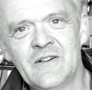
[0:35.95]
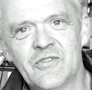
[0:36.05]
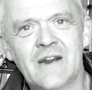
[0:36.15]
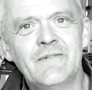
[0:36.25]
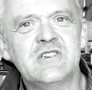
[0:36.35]

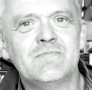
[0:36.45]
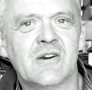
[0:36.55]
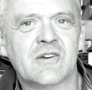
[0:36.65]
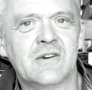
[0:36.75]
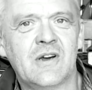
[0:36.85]
The average
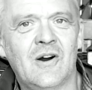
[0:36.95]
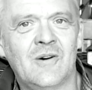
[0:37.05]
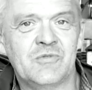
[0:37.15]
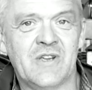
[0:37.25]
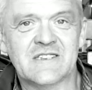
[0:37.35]
American
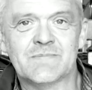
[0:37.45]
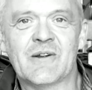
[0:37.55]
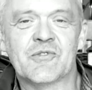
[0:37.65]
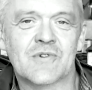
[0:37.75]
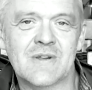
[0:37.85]
home takes
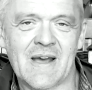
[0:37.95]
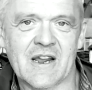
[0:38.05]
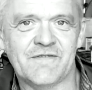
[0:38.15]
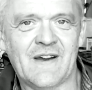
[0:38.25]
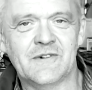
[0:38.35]
about 3
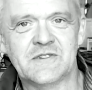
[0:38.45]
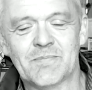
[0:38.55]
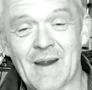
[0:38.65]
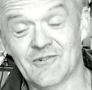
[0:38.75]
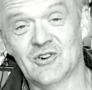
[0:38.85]
megafarads
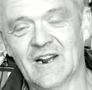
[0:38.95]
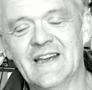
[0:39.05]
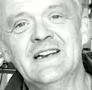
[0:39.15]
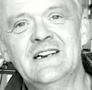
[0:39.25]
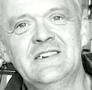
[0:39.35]
apparently.
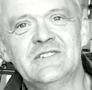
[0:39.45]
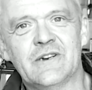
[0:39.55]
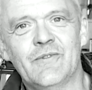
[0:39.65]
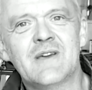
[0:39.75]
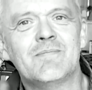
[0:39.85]
So
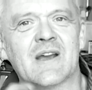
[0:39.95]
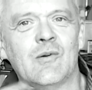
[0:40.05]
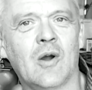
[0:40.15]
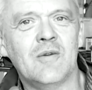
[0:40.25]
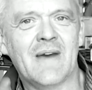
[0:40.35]
if we can make a
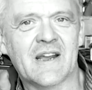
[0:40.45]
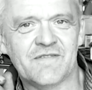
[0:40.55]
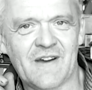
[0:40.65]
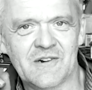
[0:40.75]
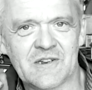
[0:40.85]
1
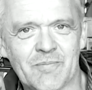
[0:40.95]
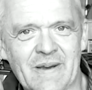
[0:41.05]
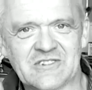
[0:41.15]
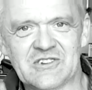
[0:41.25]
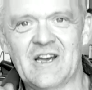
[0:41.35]
megafarad
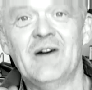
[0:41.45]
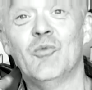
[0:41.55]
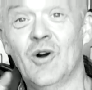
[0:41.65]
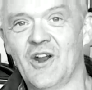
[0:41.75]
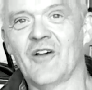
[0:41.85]
capacitor,
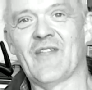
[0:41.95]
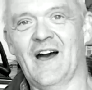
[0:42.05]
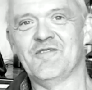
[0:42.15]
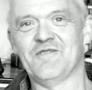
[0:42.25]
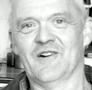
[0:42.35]
we're not
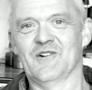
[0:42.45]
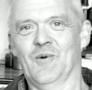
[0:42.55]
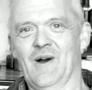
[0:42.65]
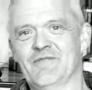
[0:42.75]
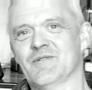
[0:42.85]
that far
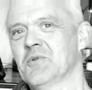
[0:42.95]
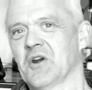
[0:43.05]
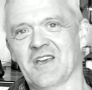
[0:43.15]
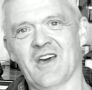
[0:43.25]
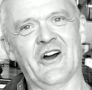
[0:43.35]
away from
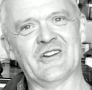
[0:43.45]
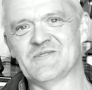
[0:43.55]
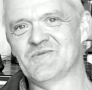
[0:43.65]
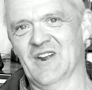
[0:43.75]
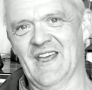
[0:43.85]
running cars
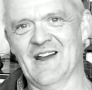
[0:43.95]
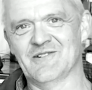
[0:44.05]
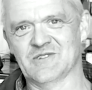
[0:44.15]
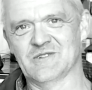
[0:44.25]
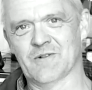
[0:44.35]
and running
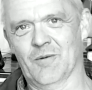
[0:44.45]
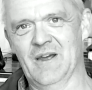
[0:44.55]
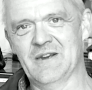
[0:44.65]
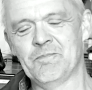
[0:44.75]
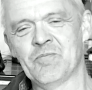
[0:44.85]
houses from it.